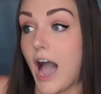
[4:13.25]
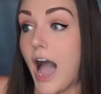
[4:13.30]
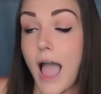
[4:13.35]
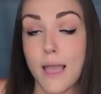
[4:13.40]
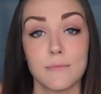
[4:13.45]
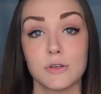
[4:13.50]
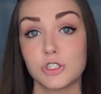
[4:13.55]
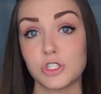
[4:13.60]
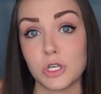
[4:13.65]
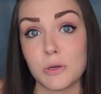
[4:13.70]

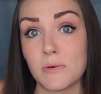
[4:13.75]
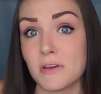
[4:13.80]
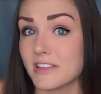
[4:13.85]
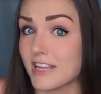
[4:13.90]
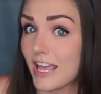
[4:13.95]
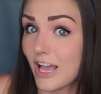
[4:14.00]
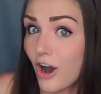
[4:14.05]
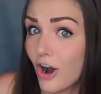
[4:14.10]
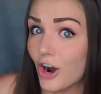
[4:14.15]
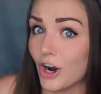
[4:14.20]
I'm assuming
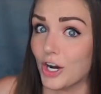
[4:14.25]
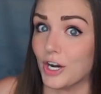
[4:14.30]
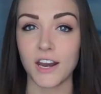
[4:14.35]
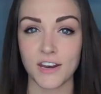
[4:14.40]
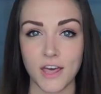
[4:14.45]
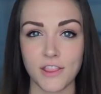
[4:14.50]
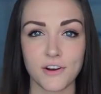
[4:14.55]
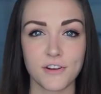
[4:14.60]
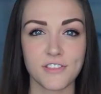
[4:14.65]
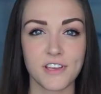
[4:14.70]
they are.
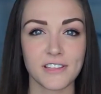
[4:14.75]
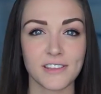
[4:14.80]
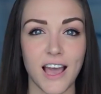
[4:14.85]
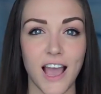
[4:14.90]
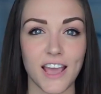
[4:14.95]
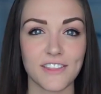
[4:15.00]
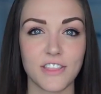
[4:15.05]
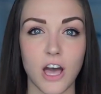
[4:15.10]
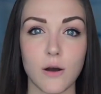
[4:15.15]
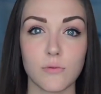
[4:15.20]
Another thing that
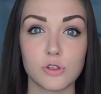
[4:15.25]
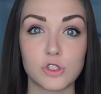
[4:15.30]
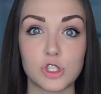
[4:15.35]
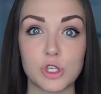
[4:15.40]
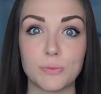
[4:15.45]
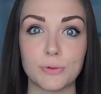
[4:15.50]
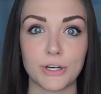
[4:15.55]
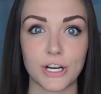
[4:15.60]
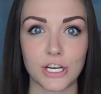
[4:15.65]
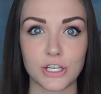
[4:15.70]
I thought was
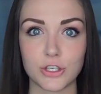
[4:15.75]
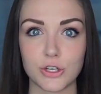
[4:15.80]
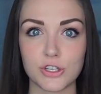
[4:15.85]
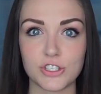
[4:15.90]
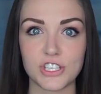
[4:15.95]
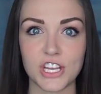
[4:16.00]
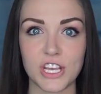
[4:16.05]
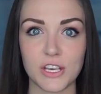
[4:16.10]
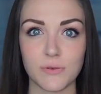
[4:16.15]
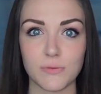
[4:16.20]
super
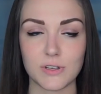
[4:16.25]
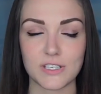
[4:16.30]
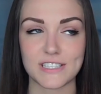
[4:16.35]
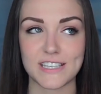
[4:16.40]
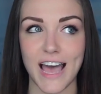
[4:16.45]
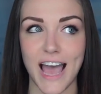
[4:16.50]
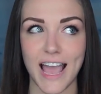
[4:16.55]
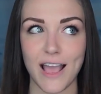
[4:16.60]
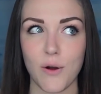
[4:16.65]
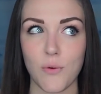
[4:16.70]
interesting was
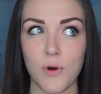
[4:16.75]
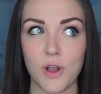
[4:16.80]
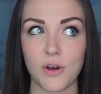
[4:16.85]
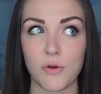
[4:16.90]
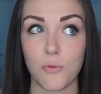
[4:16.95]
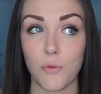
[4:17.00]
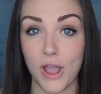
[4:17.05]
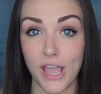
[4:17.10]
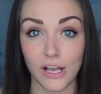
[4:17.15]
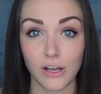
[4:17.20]
that
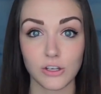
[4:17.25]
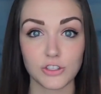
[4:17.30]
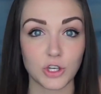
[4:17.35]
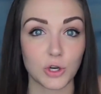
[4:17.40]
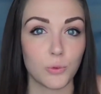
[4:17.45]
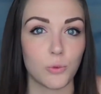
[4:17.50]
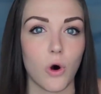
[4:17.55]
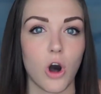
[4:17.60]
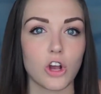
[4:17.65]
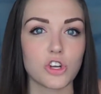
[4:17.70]
when whales
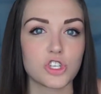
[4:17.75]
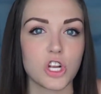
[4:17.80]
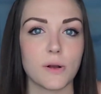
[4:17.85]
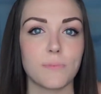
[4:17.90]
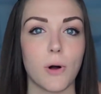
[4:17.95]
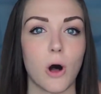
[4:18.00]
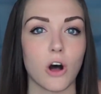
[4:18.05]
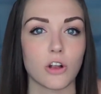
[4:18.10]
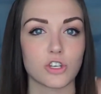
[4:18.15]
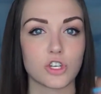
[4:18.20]
are washed
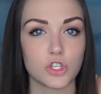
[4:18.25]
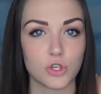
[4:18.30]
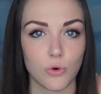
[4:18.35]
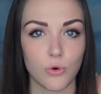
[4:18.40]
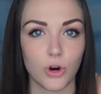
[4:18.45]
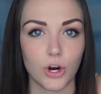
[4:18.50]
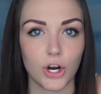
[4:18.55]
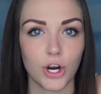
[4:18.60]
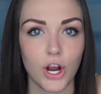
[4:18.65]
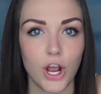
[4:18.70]
up on
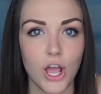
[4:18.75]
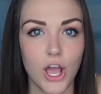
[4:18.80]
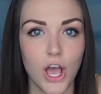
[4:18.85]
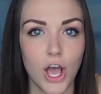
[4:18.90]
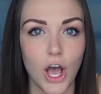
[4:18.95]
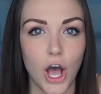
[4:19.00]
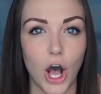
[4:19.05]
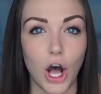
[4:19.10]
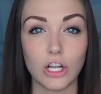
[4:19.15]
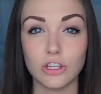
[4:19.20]
shore,
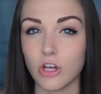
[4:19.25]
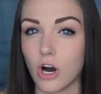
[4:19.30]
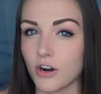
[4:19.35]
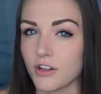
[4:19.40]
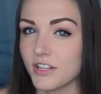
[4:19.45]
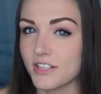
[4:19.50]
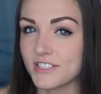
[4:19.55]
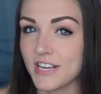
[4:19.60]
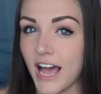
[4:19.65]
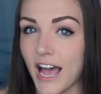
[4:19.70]
a lot
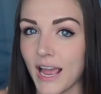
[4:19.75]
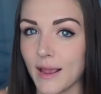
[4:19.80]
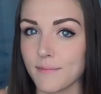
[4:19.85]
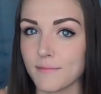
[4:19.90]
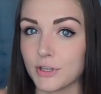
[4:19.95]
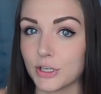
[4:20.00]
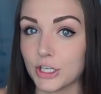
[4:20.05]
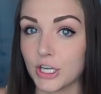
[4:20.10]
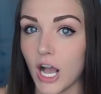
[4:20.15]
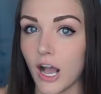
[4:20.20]
of the
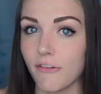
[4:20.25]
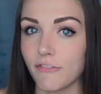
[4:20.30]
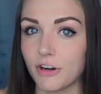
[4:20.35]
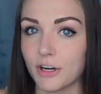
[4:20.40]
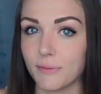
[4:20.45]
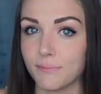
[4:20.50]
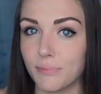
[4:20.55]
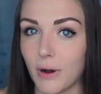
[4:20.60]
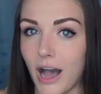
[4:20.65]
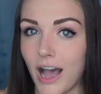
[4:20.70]
time they're
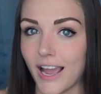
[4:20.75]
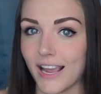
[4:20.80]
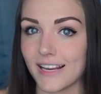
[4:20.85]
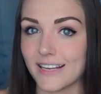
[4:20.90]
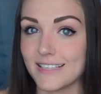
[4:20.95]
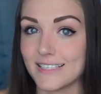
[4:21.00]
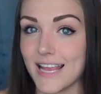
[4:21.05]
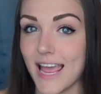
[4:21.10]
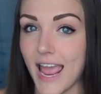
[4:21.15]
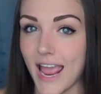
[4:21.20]
covered
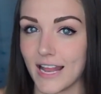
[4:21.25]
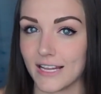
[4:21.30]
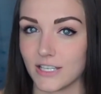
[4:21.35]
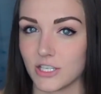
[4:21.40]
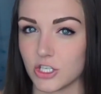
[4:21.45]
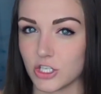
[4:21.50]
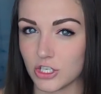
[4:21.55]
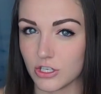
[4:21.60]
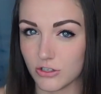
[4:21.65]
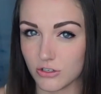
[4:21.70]
by
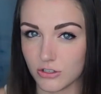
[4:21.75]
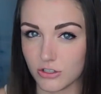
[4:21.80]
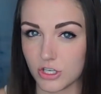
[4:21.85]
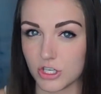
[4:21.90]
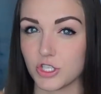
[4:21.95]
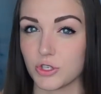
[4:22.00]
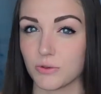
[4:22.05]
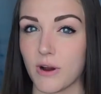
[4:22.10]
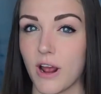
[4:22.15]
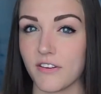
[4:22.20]
tents
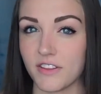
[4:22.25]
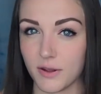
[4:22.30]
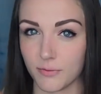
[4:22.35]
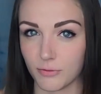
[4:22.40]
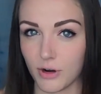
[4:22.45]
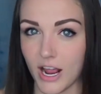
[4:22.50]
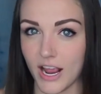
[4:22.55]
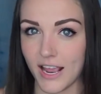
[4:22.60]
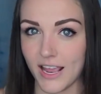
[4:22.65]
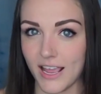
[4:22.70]
to surround them,
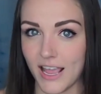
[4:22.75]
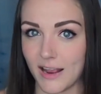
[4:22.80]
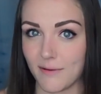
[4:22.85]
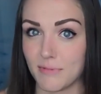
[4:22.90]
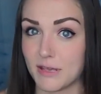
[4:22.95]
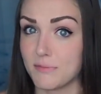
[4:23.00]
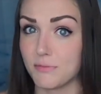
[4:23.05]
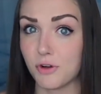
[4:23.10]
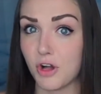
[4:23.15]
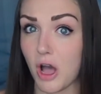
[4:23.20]
right? And
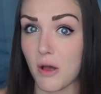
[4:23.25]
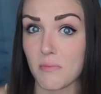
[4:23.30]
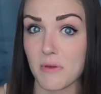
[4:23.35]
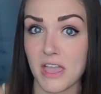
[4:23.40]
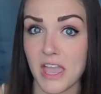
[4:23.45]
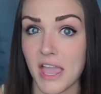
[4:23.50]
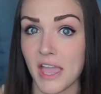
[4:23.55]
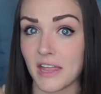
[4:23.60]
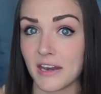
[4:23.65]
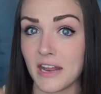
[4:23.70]
people come
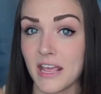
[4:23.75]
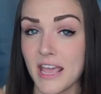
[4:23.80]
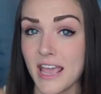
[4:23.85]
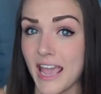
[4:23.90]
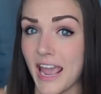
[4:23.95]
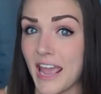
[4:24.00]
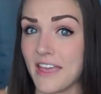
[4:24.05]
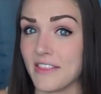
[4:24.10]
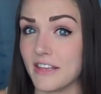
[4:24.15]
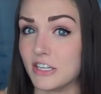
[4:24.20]
in
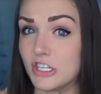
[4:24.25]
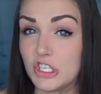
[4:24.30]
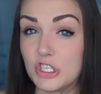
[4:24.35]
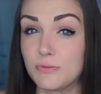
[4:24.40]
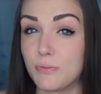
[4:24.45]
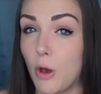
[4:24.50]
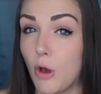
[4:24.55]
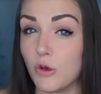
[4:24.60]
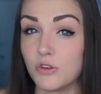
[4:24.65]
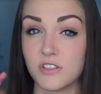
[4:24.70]
and they
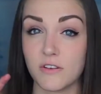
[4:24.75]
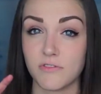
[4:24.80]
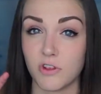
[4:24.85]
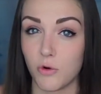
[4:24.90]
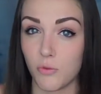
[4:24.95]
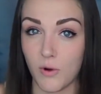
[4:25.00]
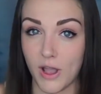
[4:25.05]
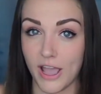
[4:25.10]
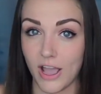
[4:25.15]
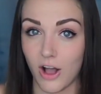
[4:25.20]
dispose of
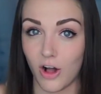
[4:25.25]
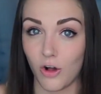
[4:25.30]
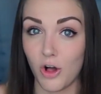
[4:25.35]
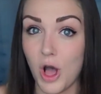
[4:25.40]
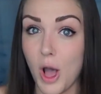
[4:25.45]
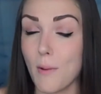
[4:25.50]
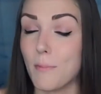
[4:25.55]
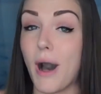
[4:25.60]
the whale.